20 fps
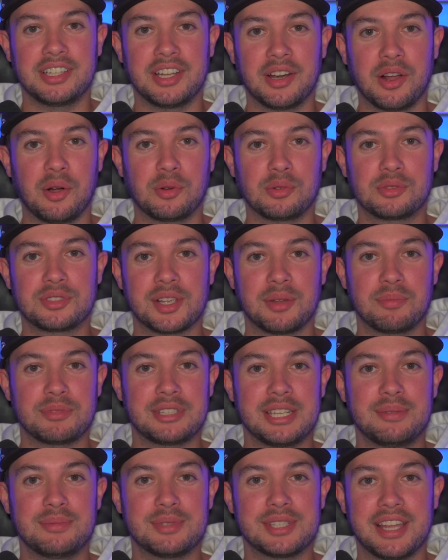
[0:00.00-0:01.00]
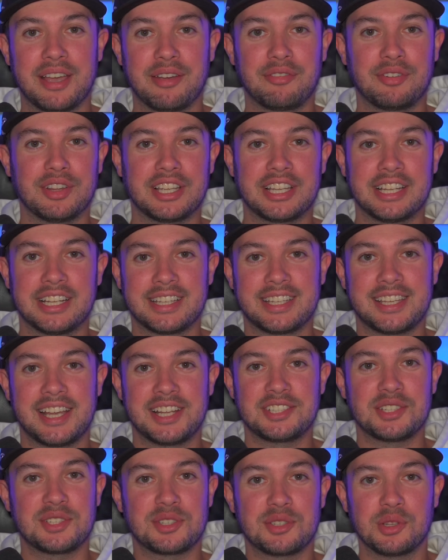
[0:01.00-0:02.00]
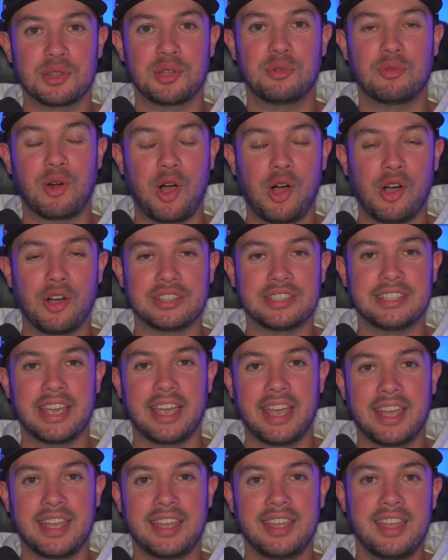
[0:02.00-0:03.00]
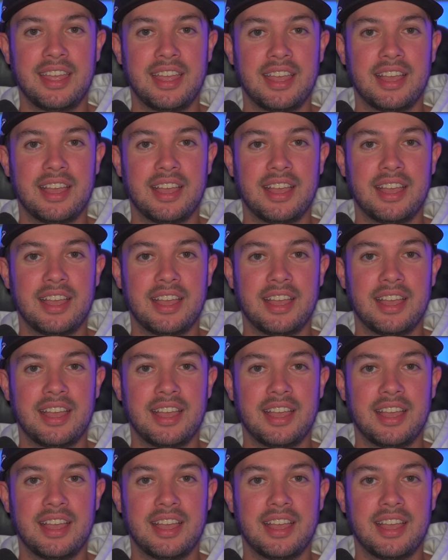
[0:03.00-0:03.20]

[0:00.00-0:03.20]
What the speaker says: You know, some team's definitely going to catch us on the wrong day.